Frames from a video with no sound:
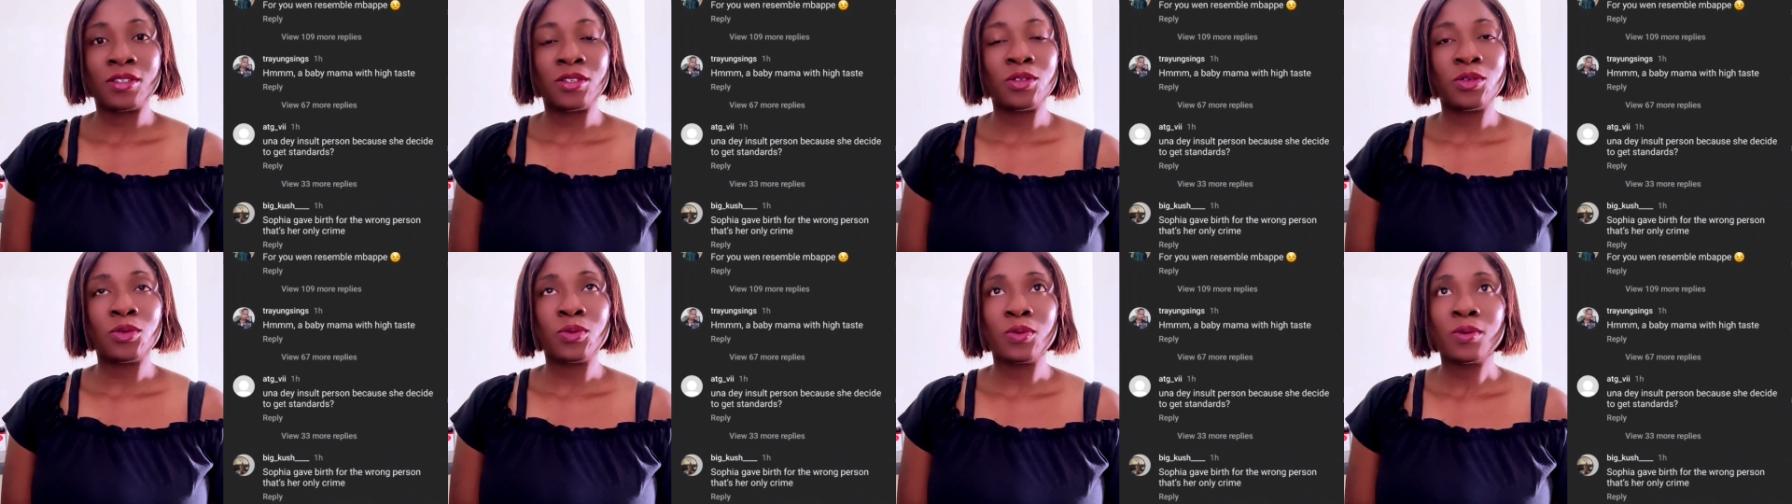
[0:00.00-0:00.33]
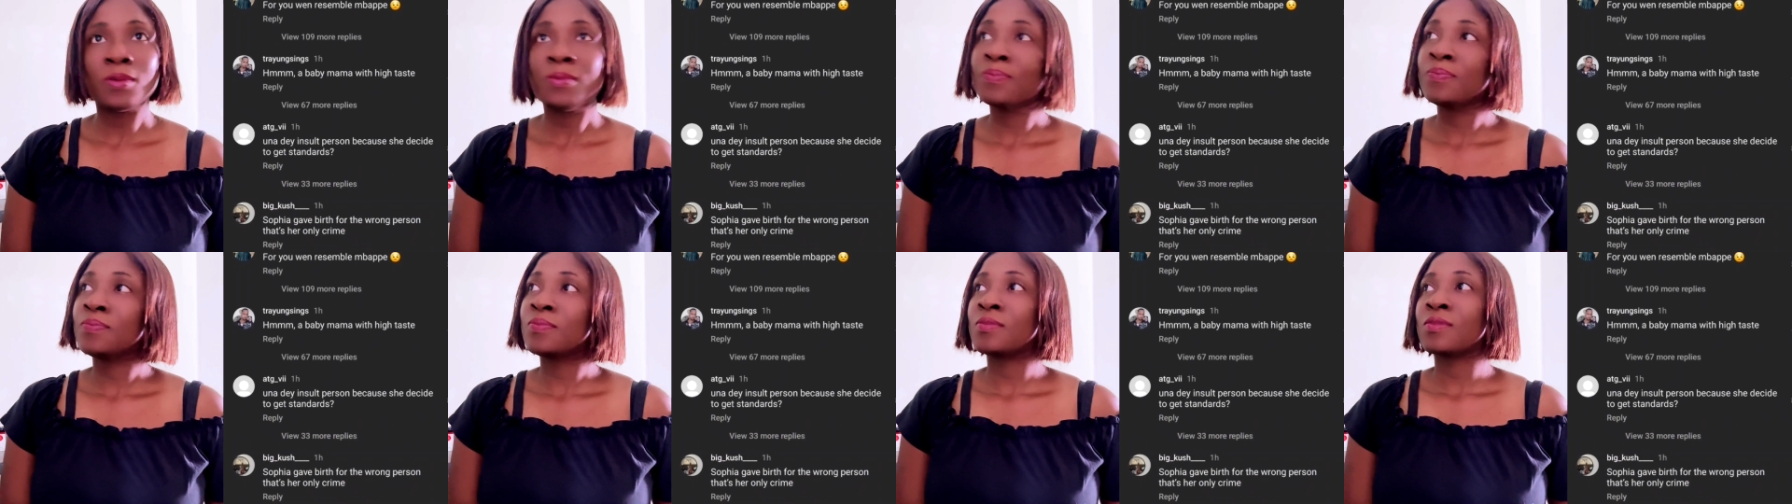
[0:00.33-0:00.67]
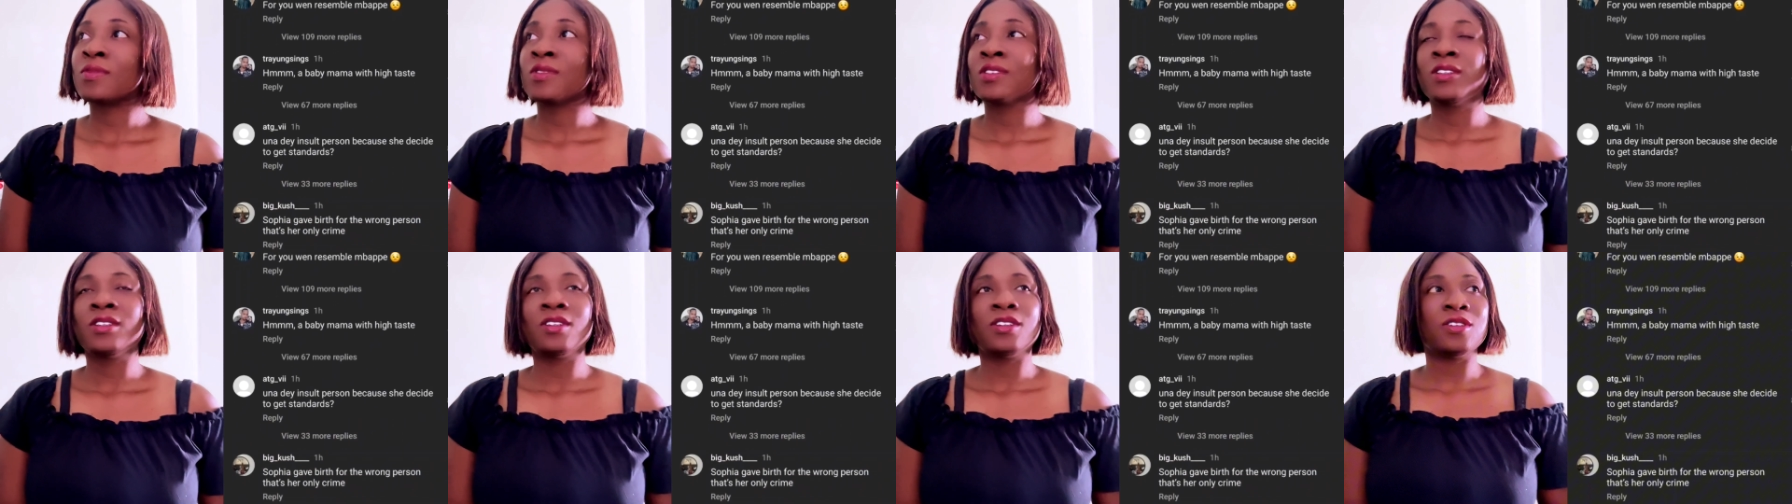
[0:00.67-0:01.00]
a baby
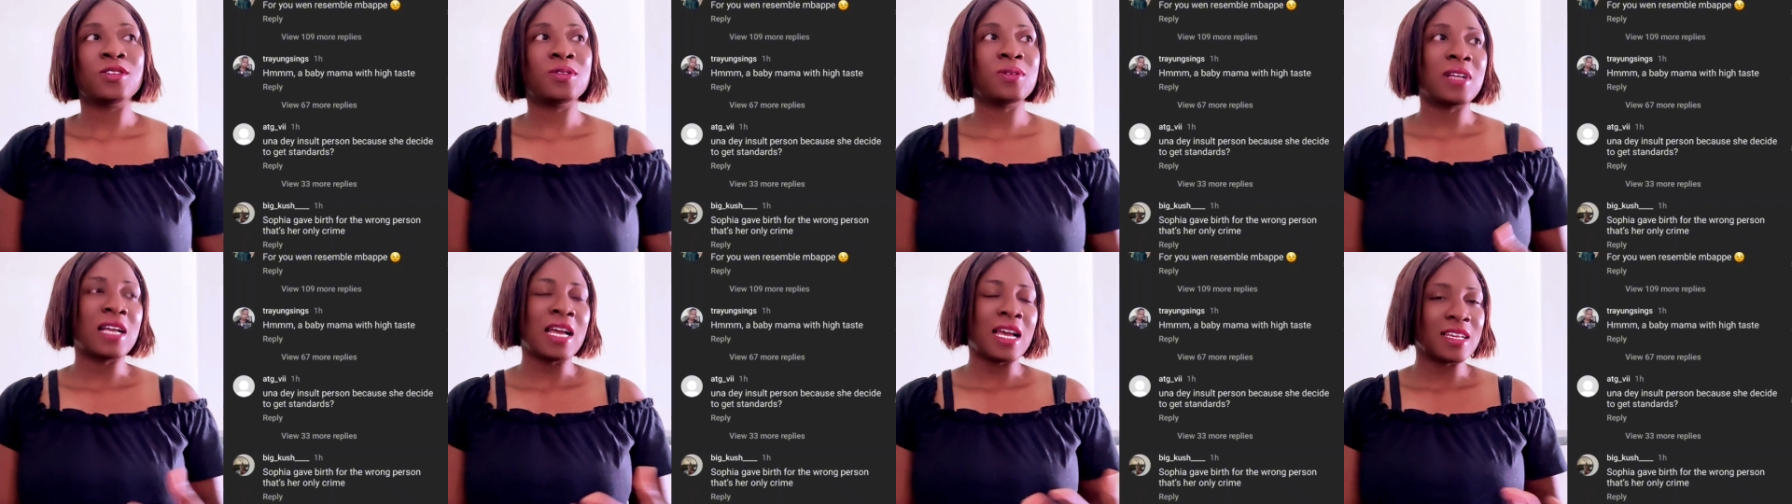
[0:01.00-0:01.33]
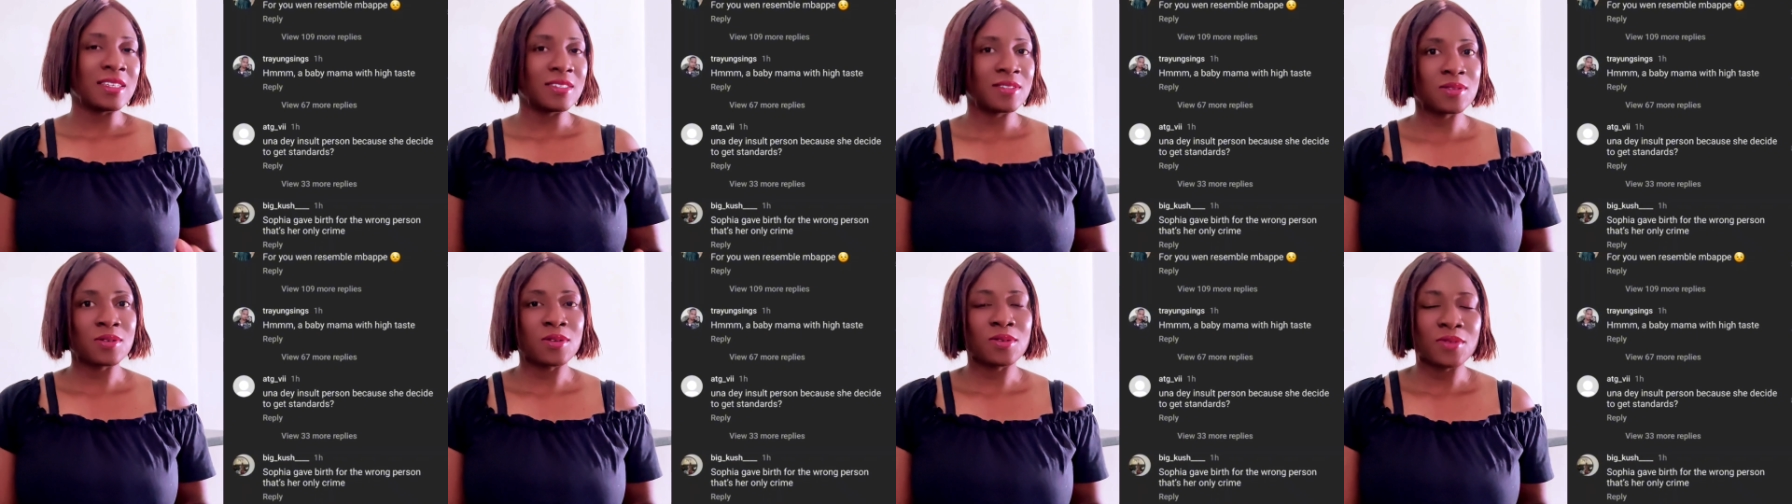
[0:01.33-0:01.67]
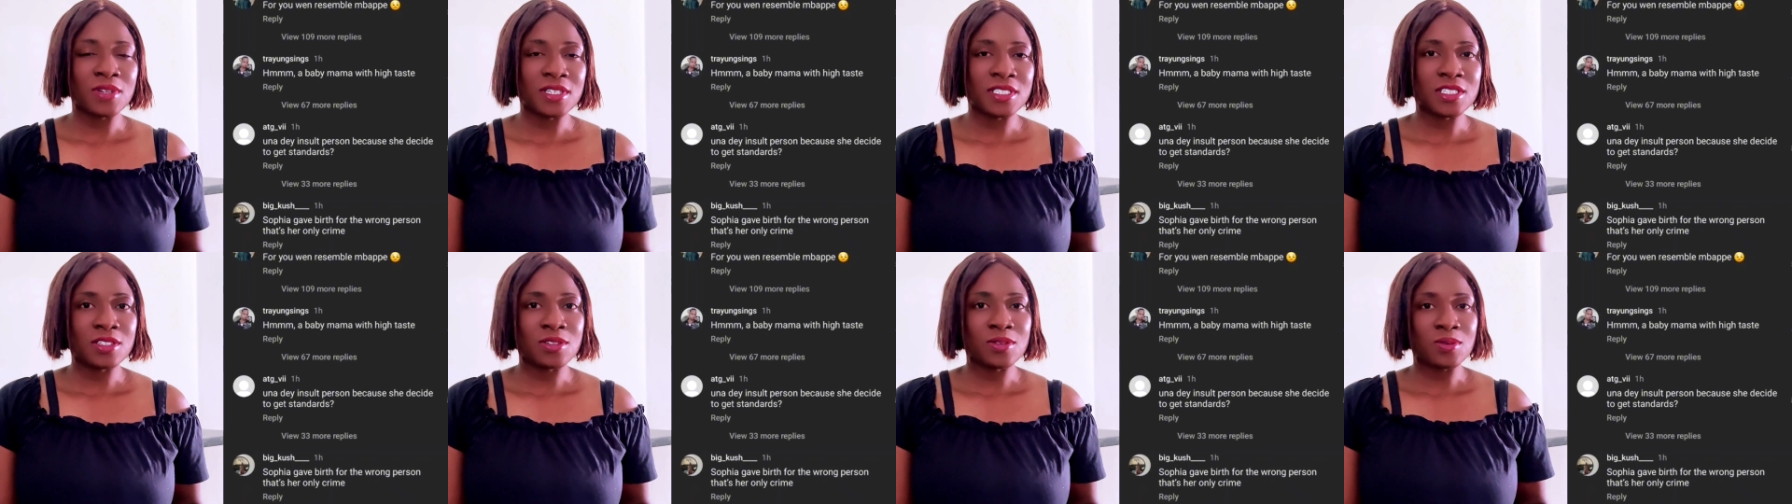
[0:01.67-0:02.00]
mama with high
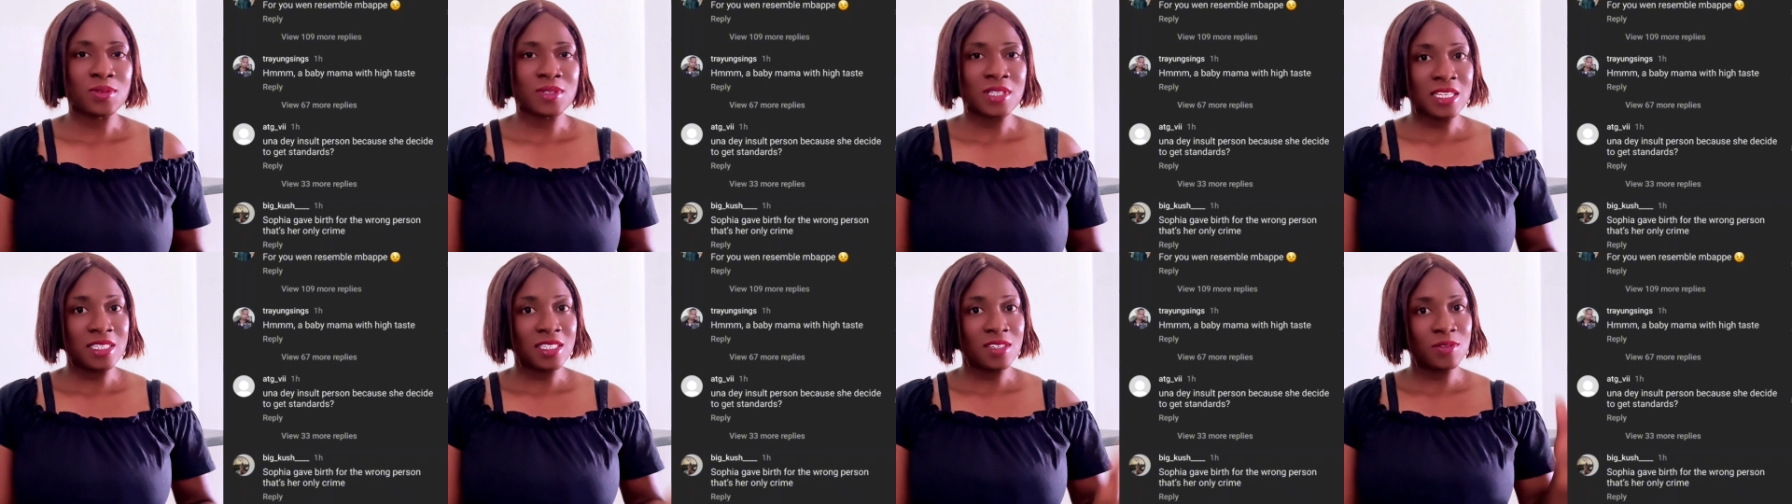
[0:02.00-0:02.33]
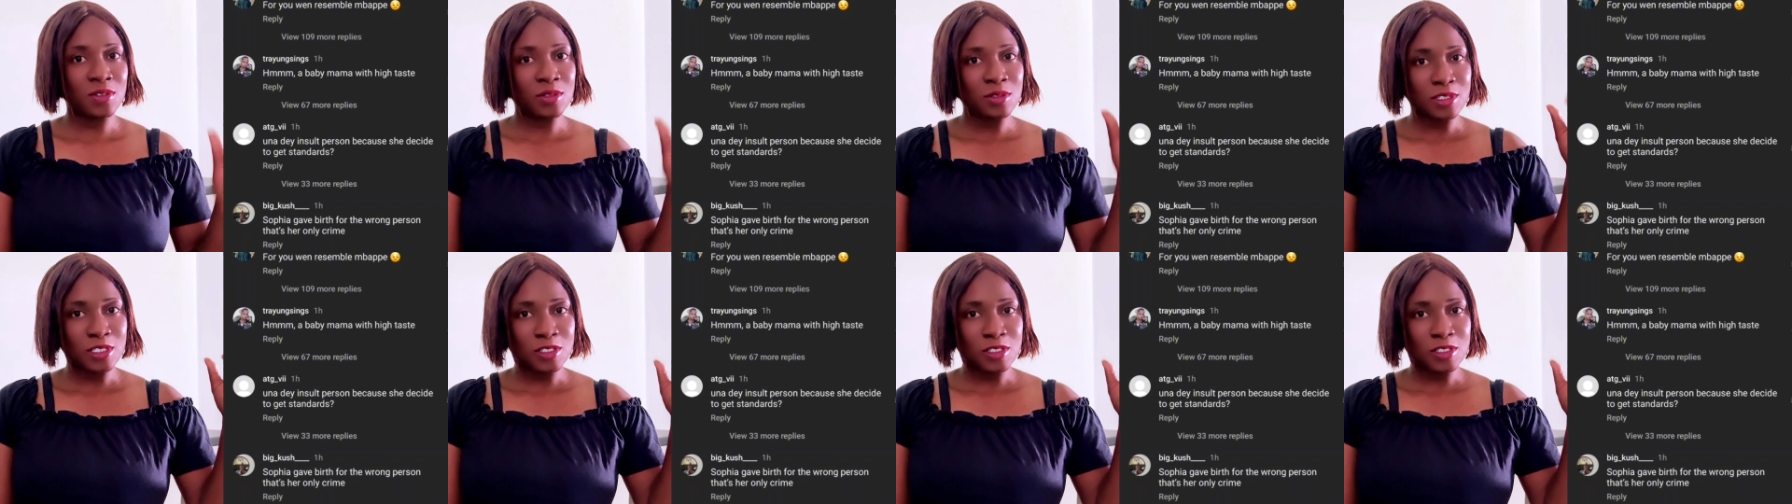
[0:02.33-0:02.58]
taste honestly